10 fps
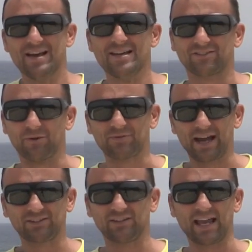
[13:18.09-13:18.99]
So
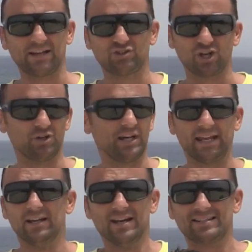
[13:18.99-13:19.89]
thanks again tuning
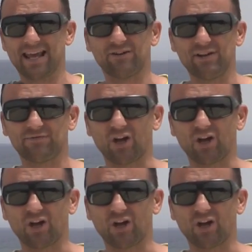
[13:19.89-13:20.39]
in. Tenerife